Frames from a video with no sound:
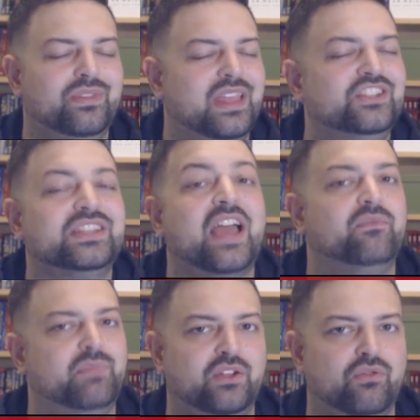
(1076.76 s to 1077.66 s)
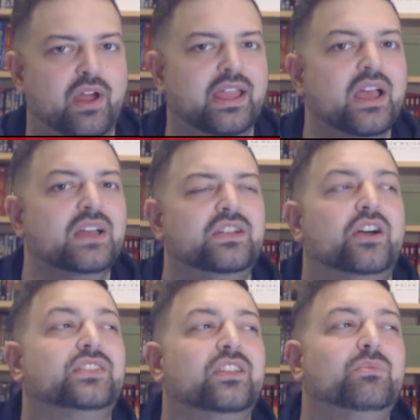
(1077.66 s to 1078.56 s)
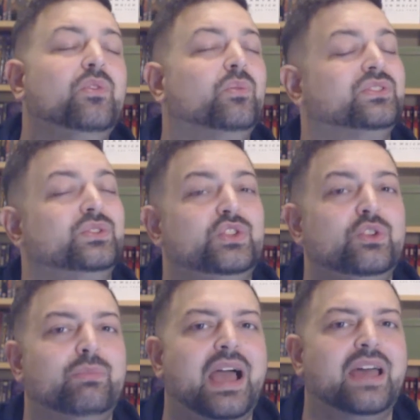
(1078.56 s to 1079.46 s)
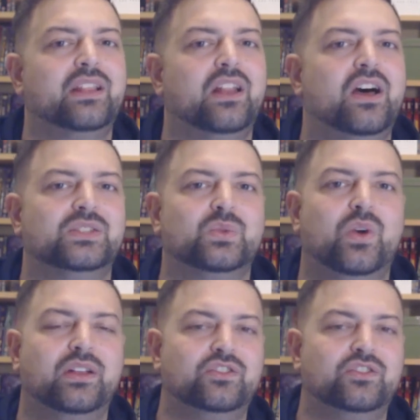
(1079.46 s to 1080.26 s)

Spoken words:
haven't been great. Dark Side of the Moon wasn't too bad. The last one, trying to